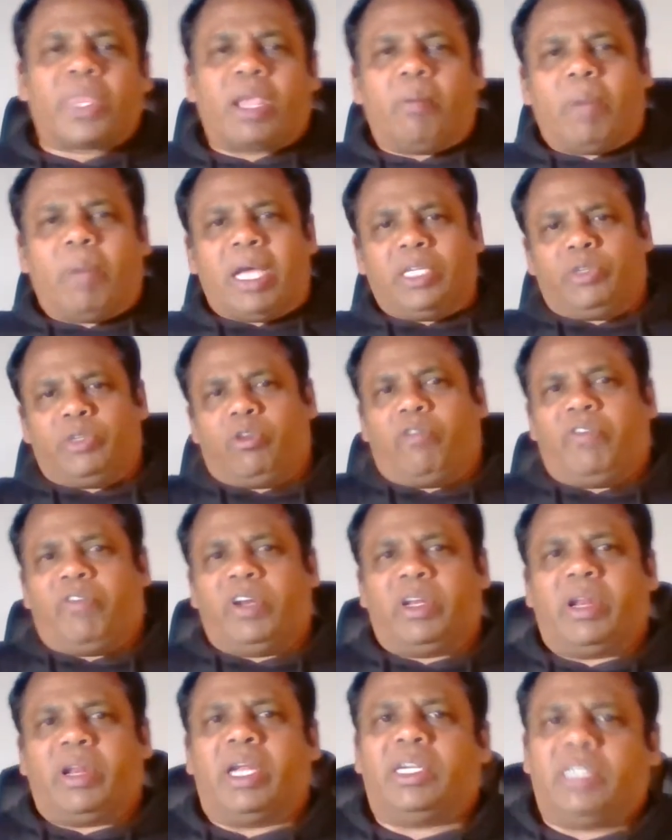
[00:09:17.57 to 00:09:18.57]
Master of
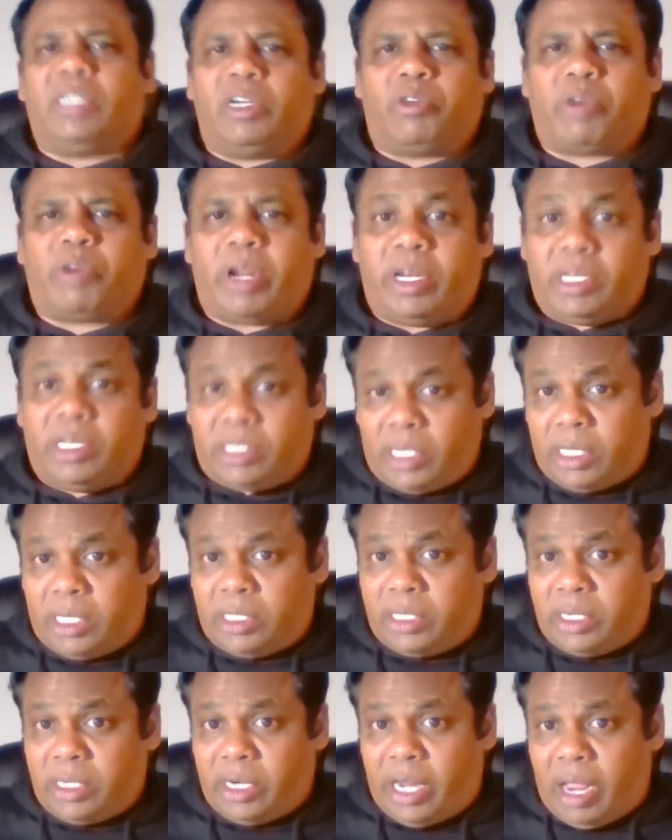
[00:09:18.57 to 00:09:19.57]
International Trade is
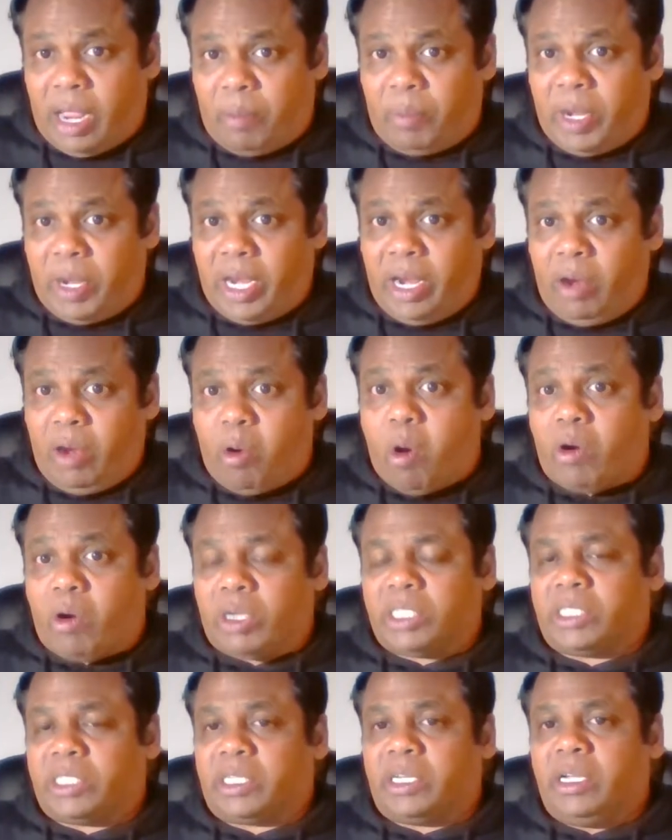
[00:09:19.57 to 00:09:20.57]
considered MBA, or
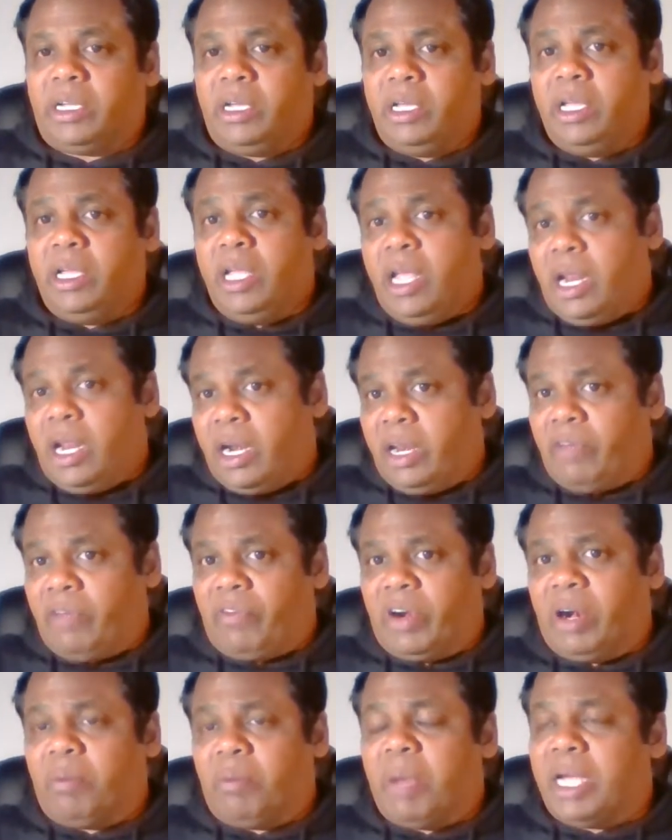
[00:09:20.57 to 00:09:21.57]
is it a
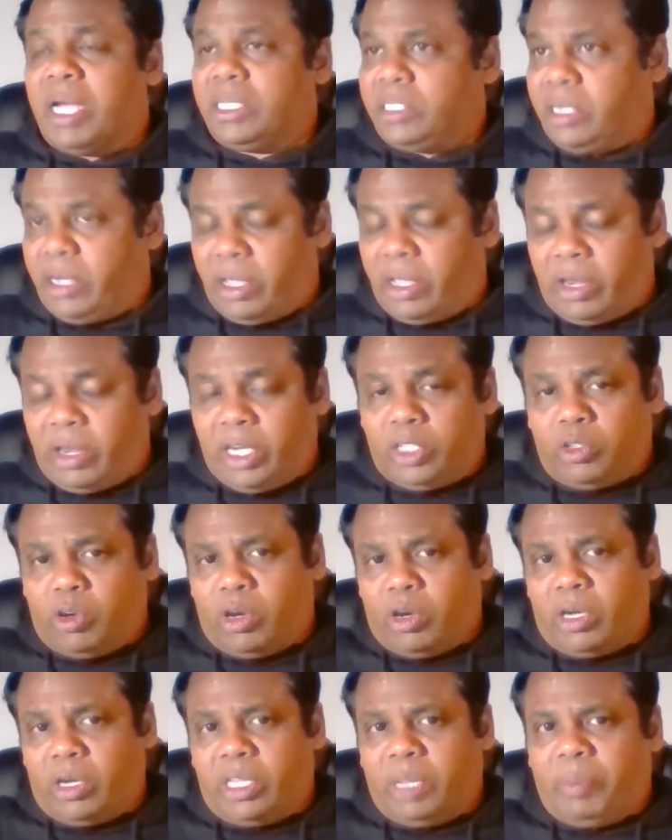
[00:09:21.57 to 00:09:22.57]
different master degree?"
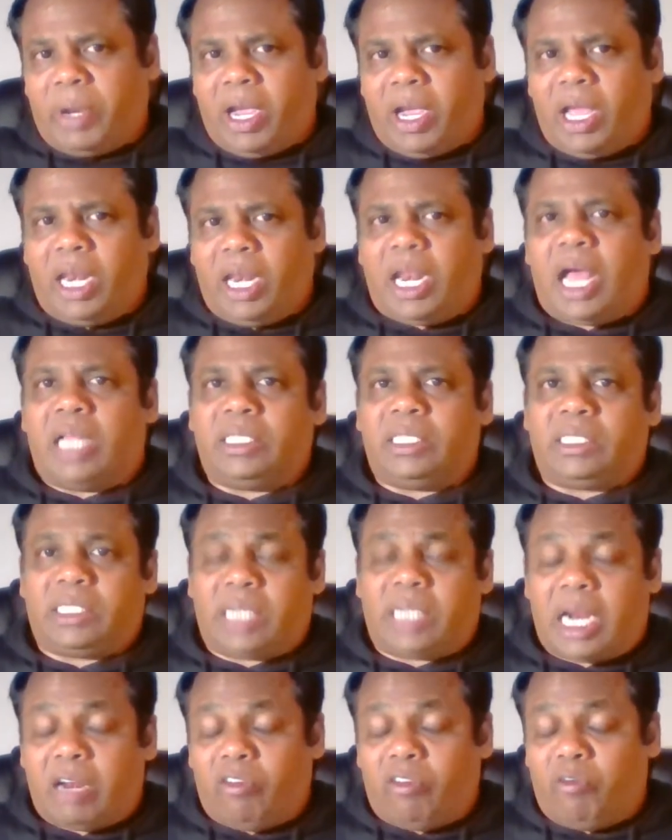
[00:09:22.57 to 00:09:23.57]
So Deepika, I'll
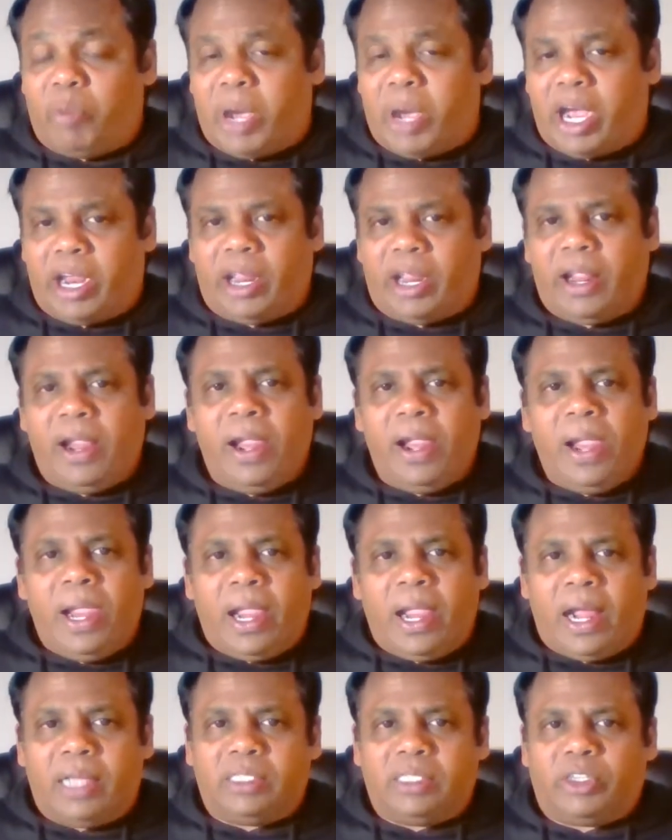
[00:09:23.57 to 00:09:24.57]
start off by
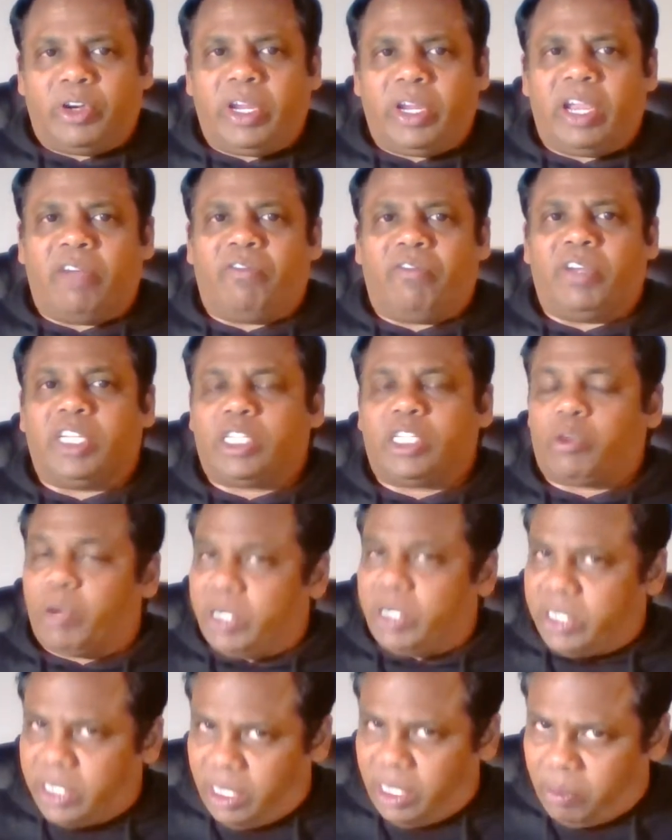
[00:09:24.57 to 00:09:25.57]
answering your first
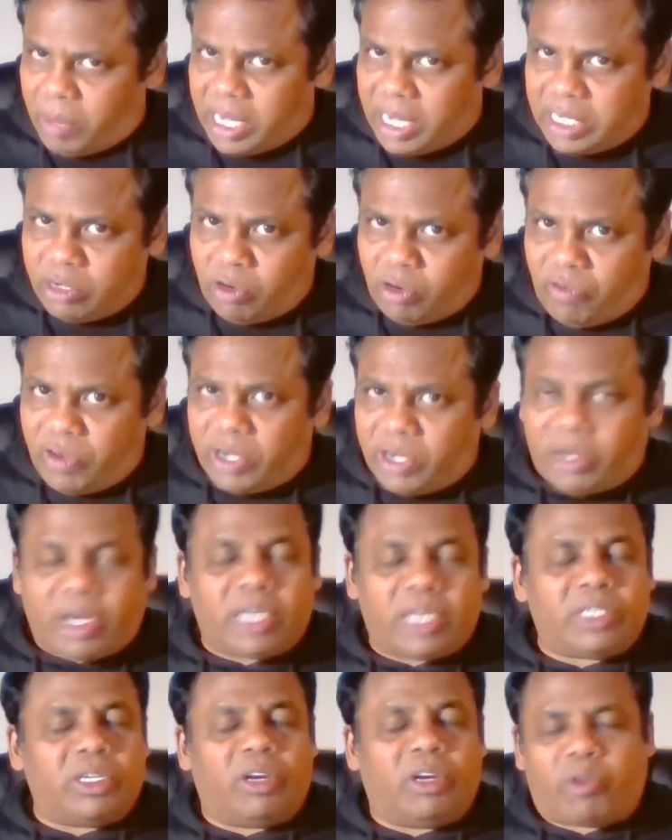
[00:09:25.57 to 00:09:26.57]
question. The Master of
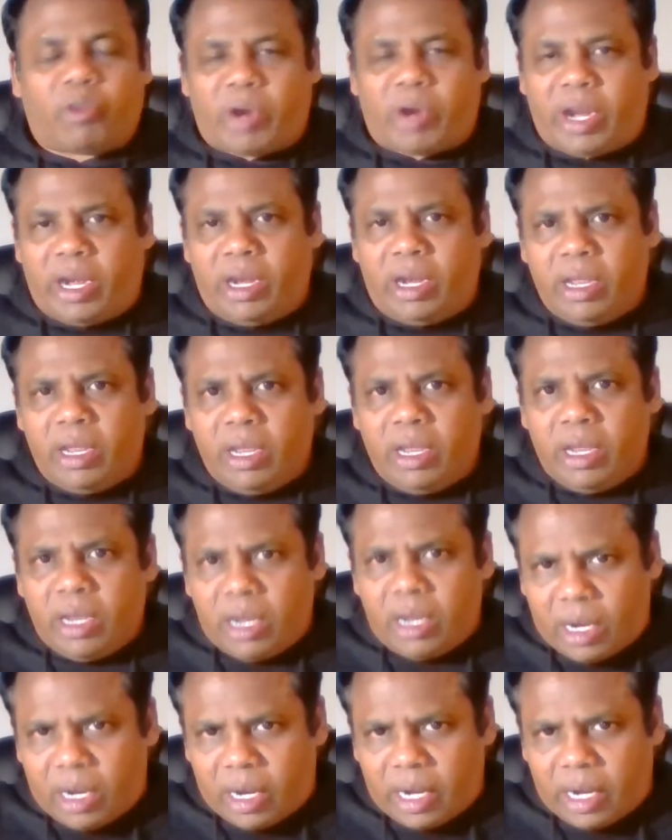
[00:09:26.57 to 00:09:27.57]
International Trade
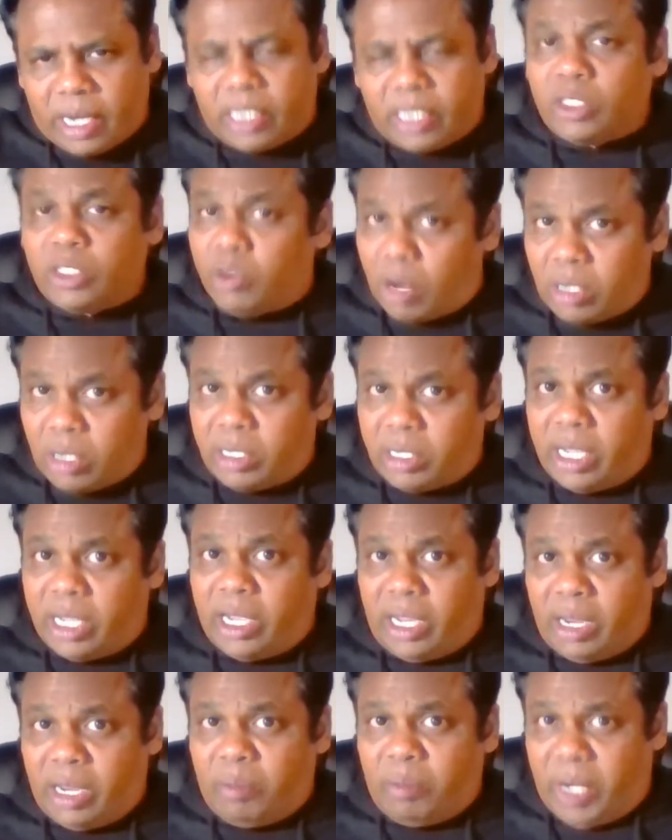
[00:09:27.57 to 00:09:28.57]
is not
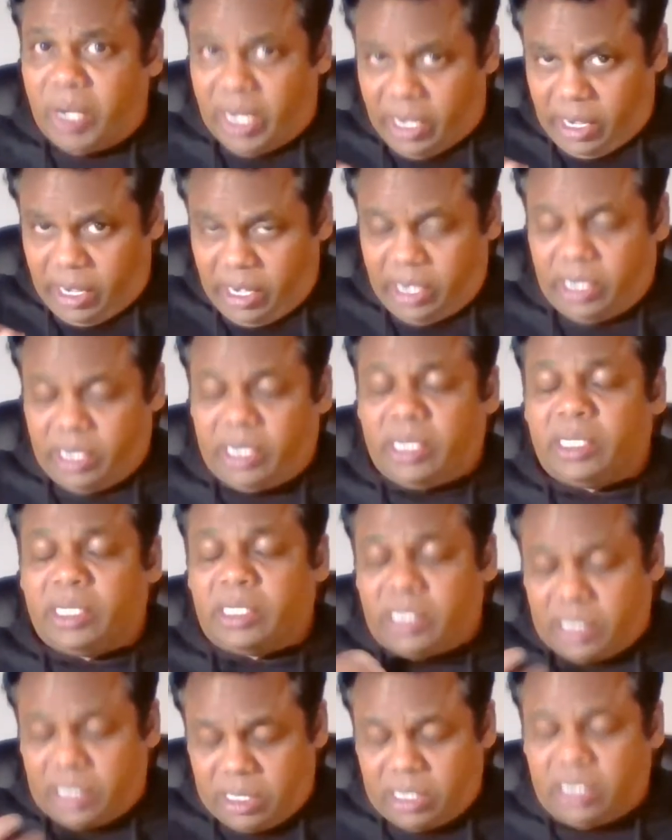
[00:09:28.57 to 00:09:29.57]
a MBA. It
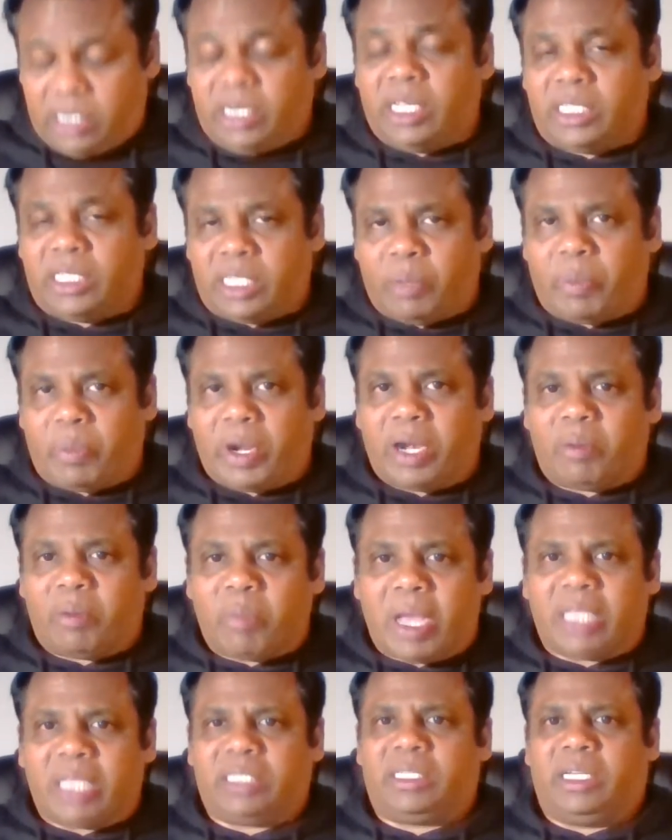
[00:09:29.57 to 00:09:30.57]
is the separate
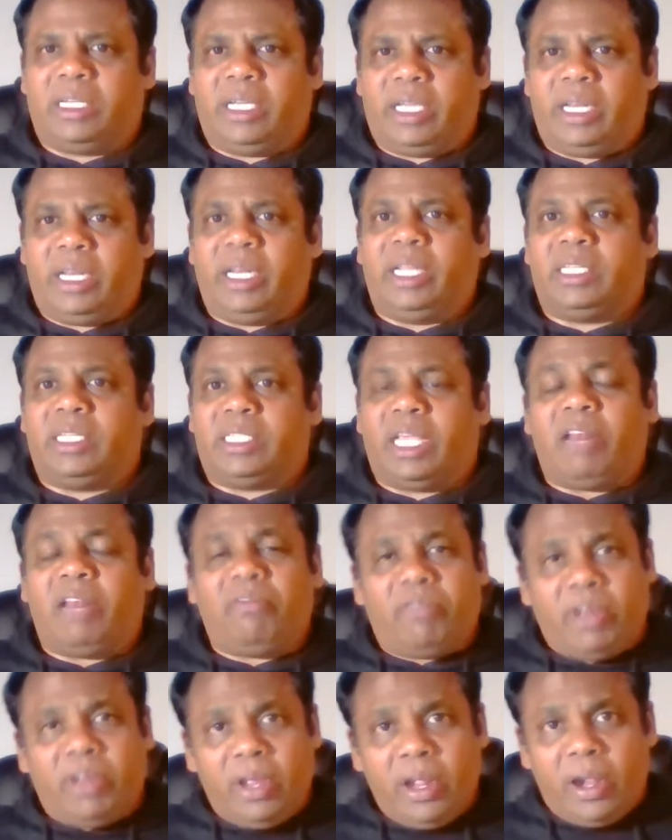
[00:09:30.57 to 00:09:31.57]
master in itself,
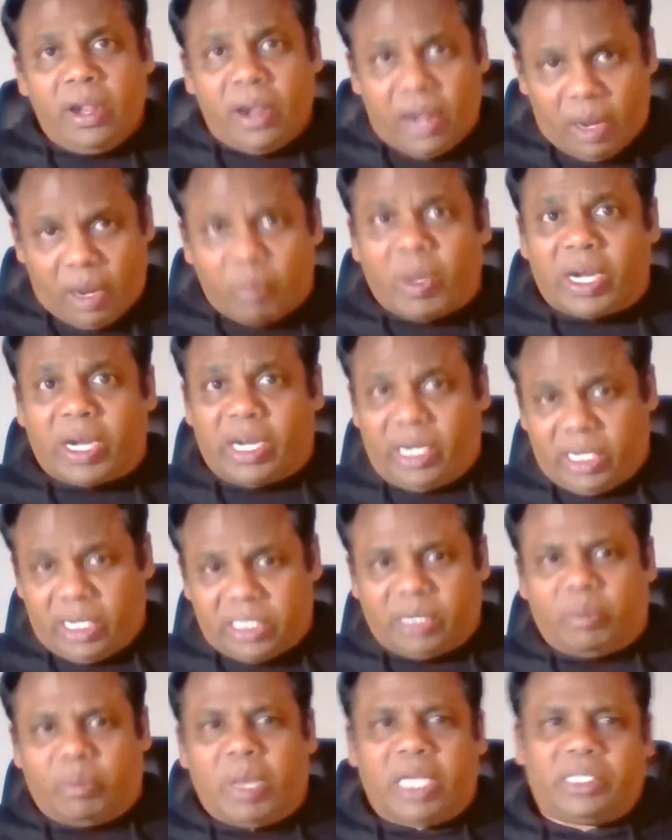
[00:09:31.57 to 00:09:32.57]
but it
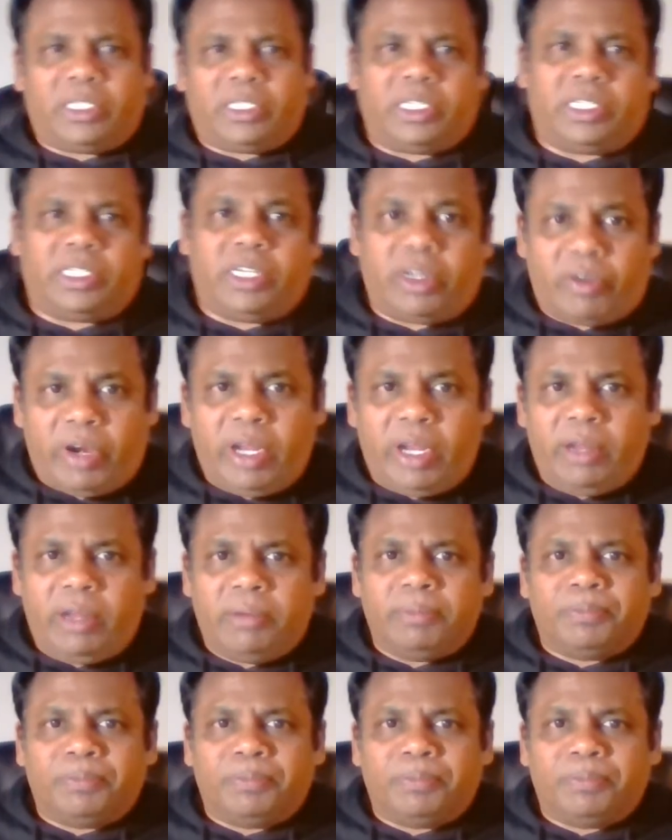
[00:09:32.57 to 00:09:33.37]
is a master's degree.